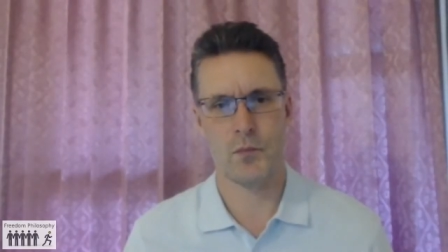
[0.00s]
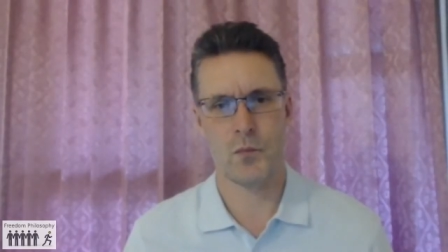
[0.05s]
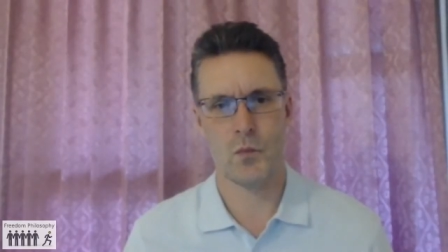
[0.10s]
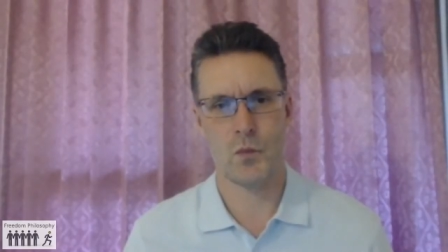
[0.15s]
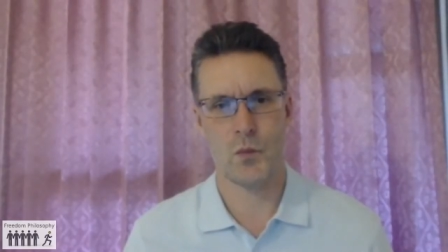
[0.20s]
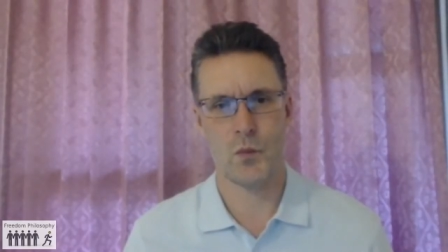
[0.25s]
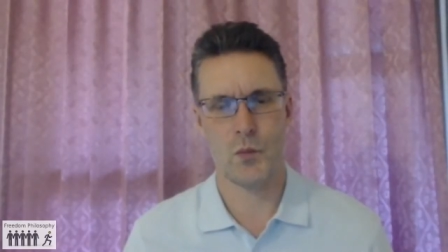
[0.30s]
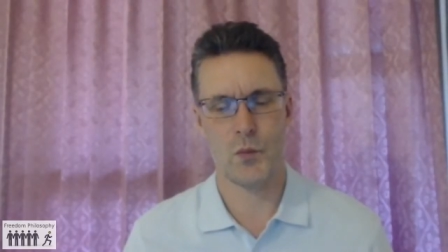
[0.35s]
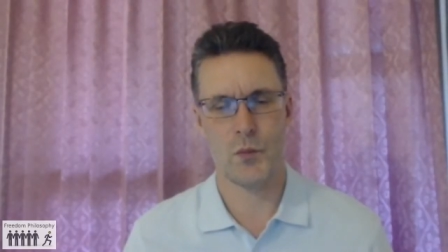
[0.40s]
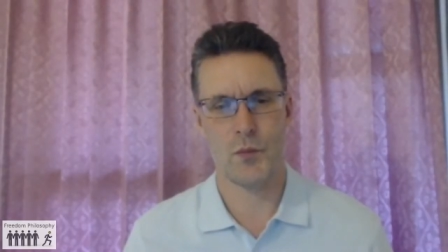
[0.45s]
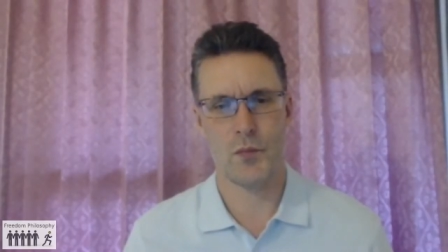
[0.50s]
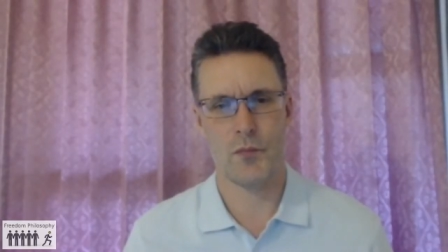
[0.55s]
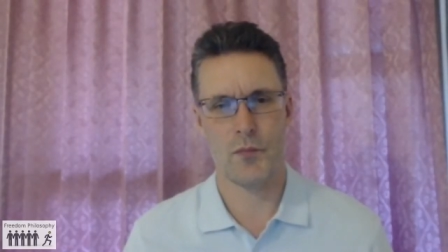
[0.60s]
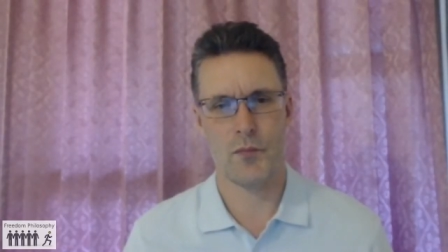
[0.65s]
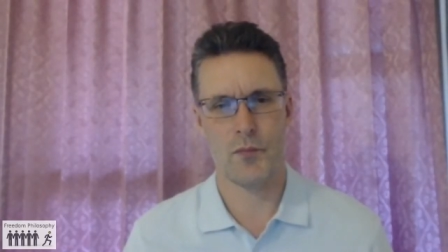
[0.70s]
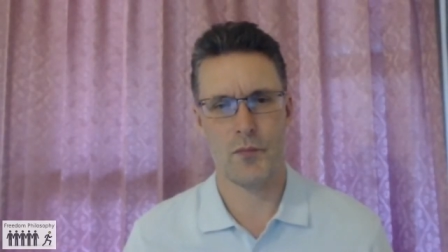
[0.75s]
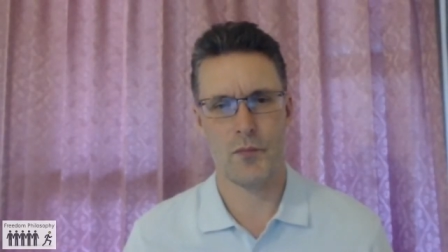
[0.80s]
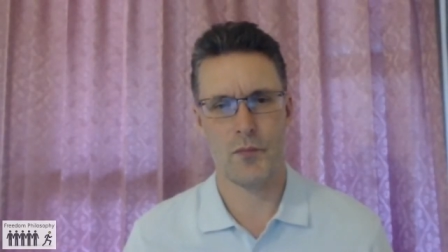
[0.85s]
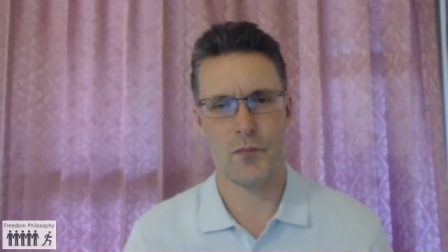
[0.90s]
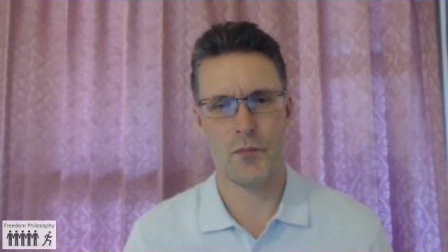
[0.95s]

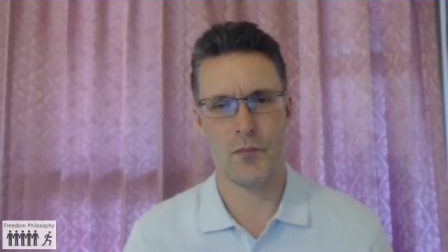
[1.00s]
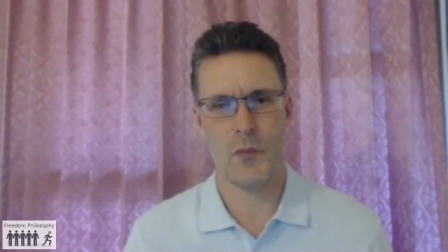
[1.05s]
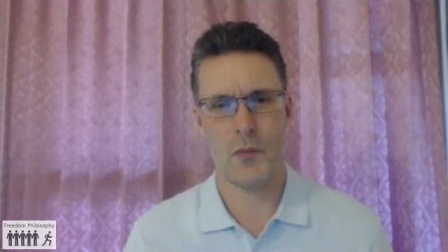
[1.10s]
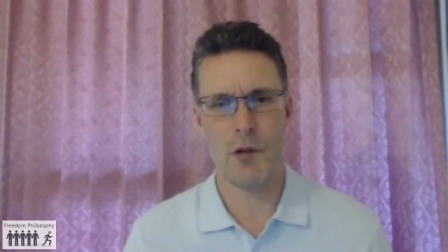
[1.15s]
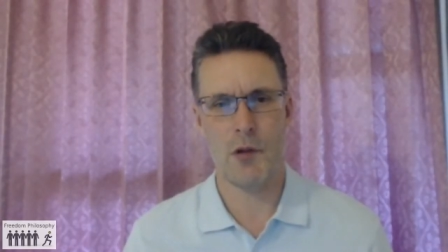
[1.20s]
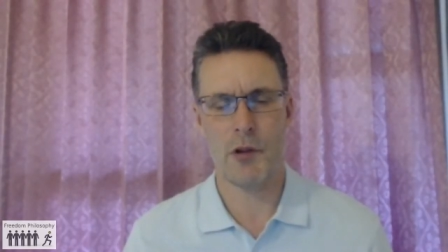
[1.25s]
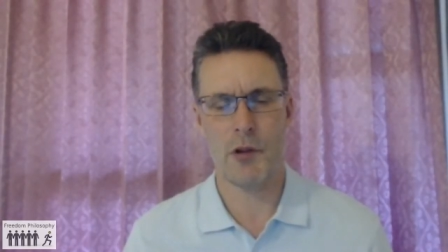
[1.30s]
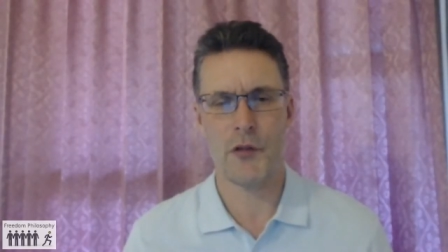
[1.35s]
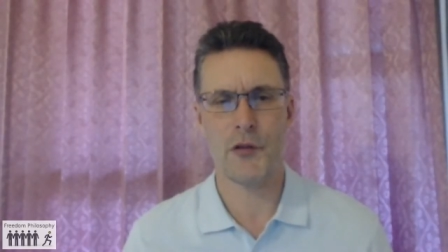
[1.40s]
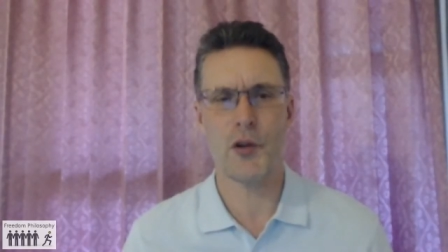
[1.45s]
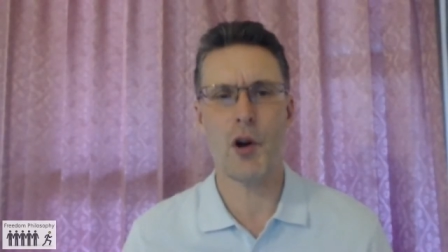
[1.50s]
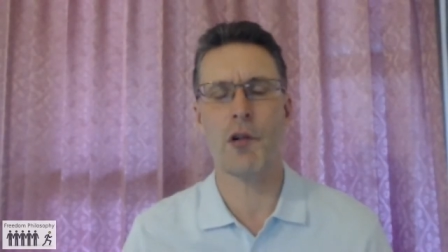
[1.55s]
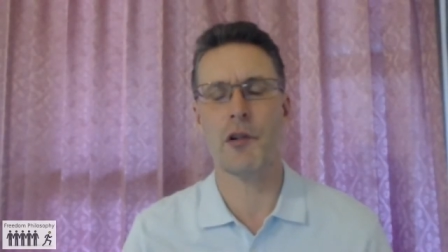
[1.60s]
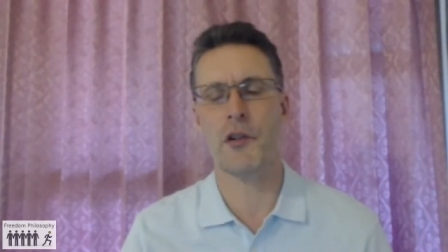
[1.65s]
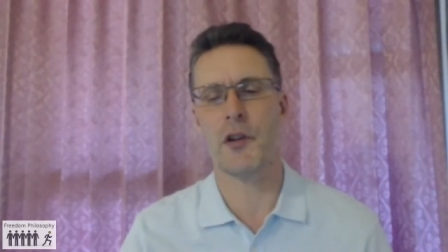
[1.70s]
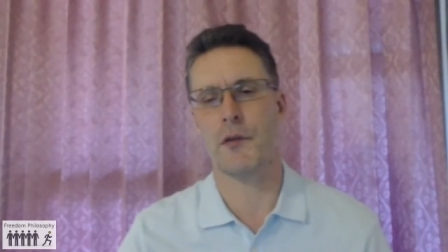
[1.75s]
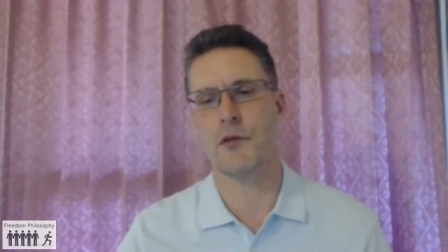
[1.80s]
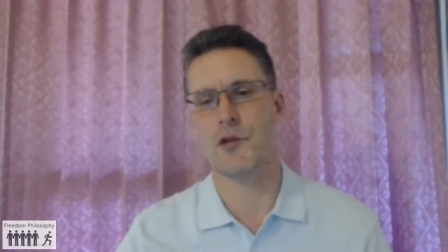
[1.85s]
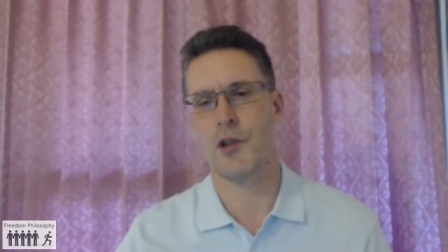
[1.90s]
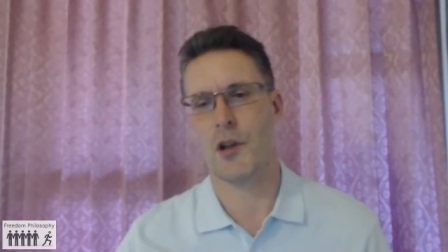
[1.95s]
justice,
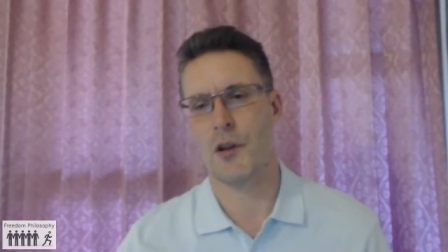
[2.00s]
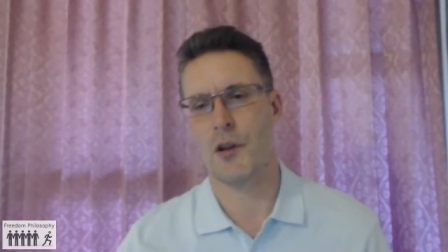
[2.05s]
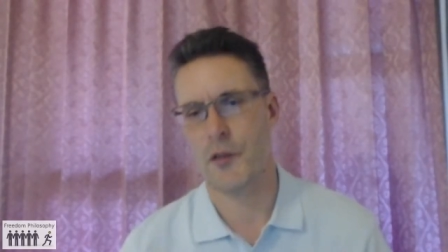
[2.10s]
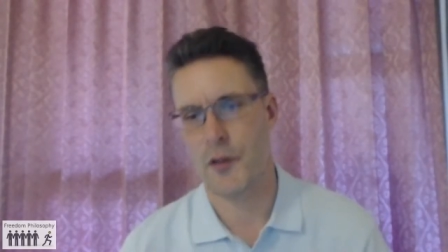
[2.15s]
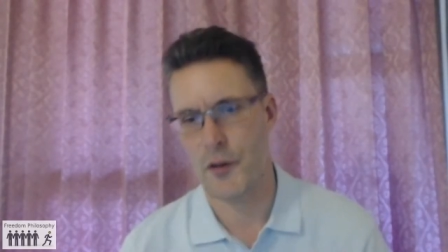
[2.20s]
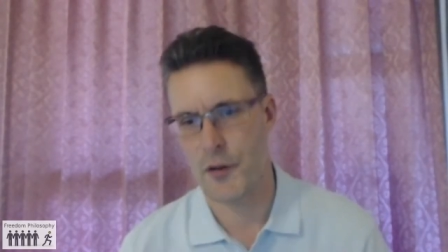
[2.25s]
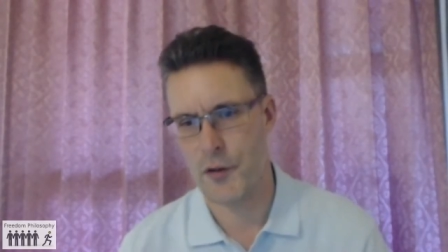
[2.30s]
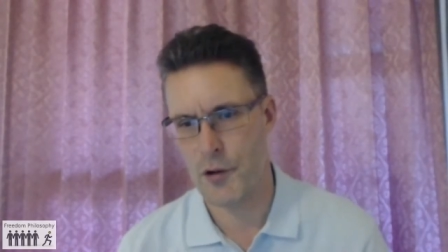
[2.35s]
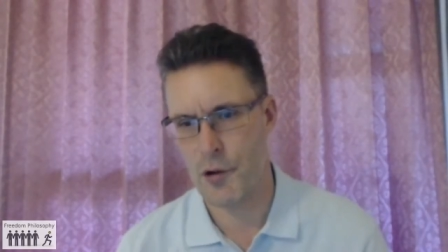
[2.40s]
restorative justice.